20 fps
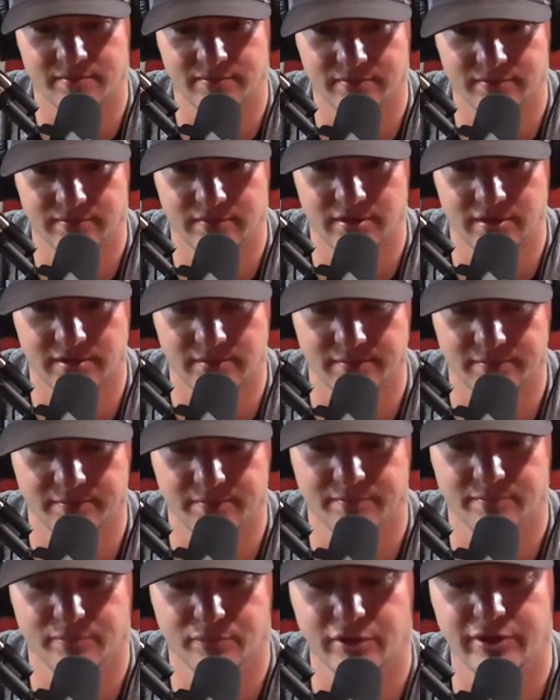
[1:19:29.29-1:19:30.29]
the
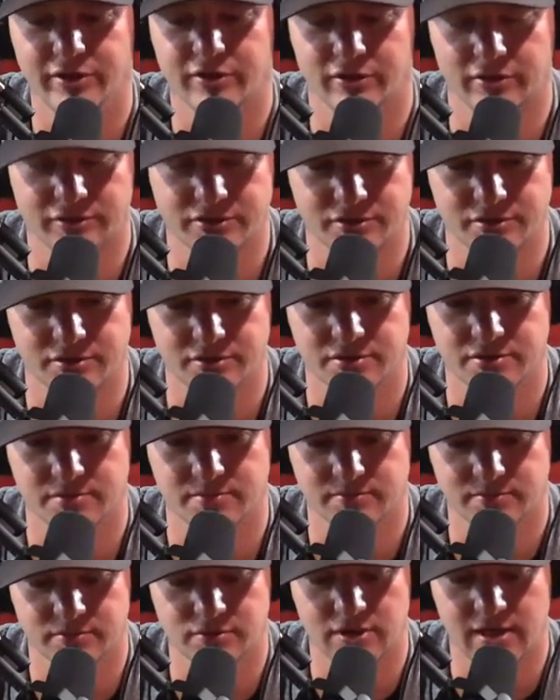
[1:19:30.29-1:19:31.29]
precursors,
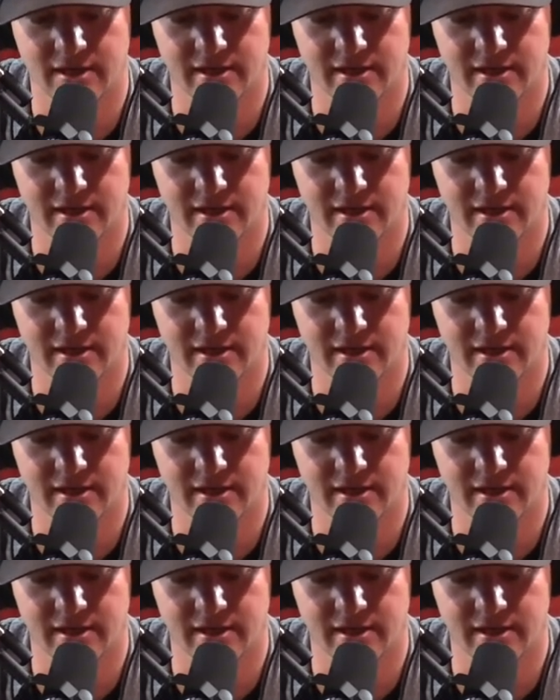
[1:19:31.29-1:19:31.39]
trying to